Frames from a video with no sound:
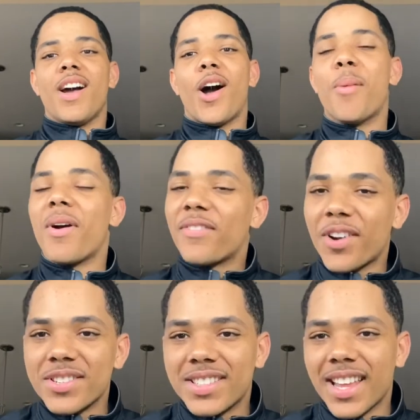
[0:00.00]
On my
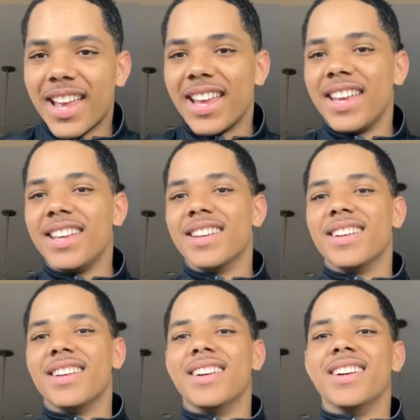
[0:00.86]
first day,
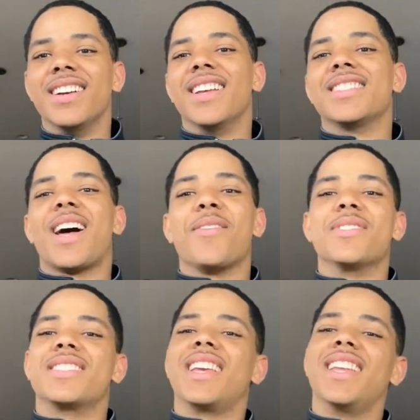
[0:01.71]
uh, as I
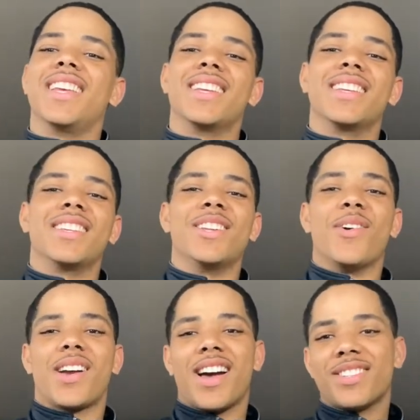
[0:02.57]
was getting you
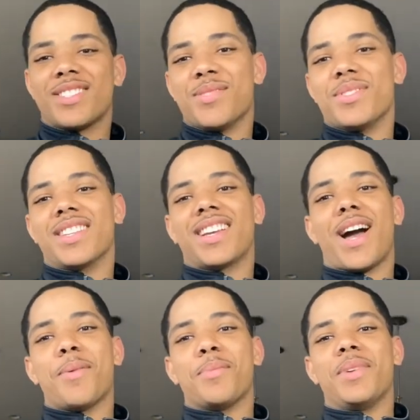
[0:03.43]
know accustomed to the
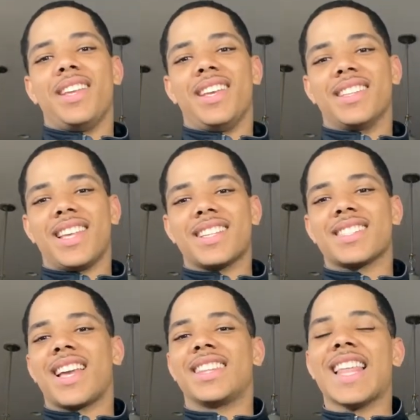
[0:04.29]
company and
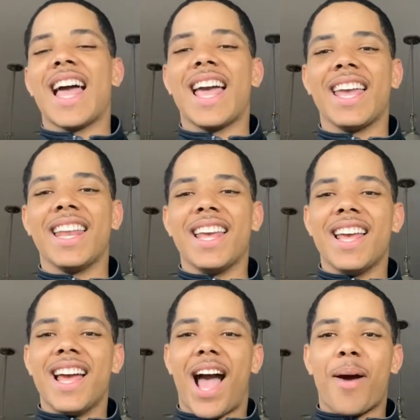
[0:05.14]
things like that,
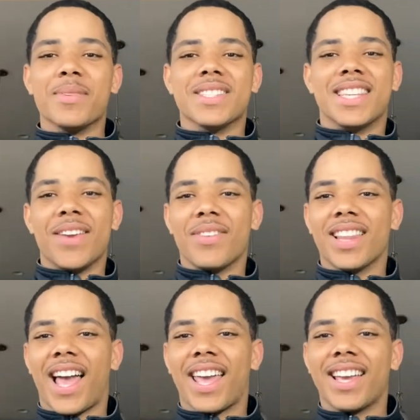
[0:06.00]
I was
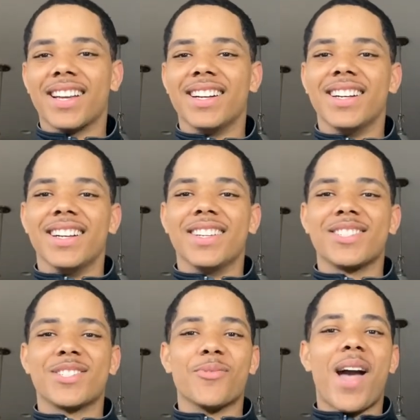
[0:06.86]
given like uh,
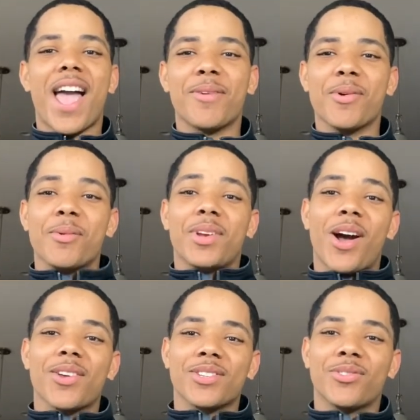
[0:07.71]
swag, what we
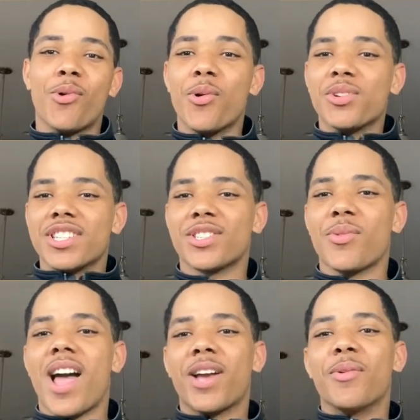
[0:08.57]
call quotient
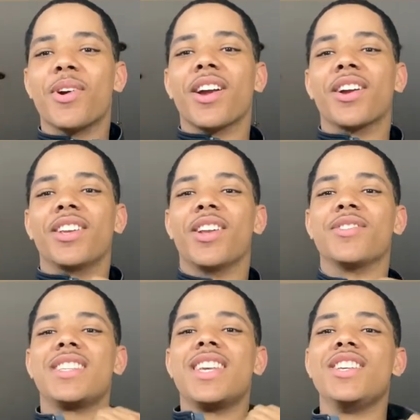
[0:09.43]
swagwear, you
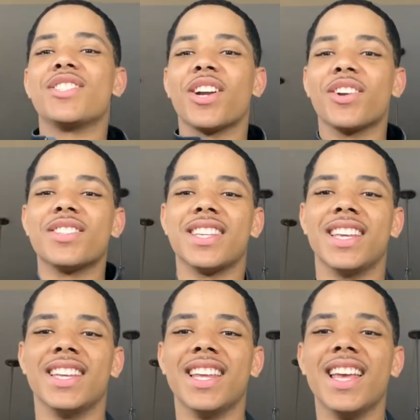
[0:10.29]
know, t-shirts and